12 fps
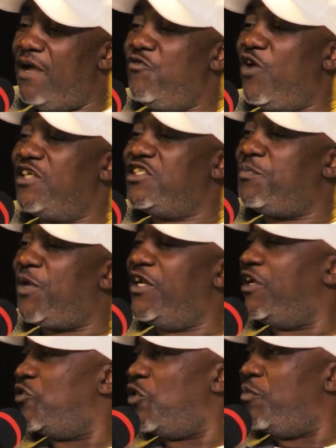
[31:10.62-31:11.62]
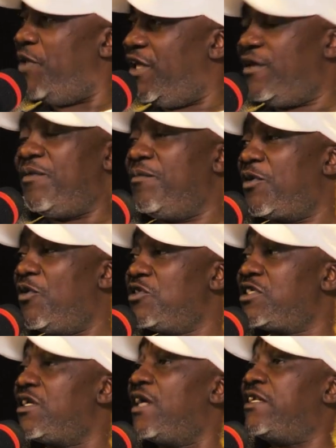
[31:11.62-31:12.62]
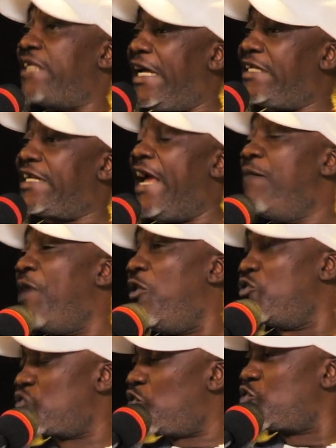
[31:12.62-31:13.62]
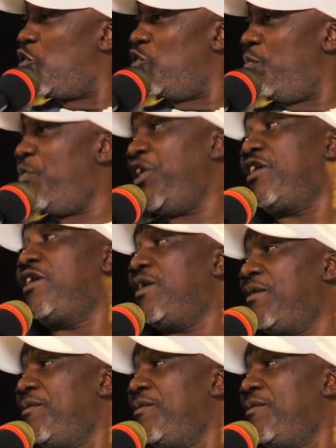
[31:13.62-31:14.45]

everyone depended on me because at that time I was also on peak.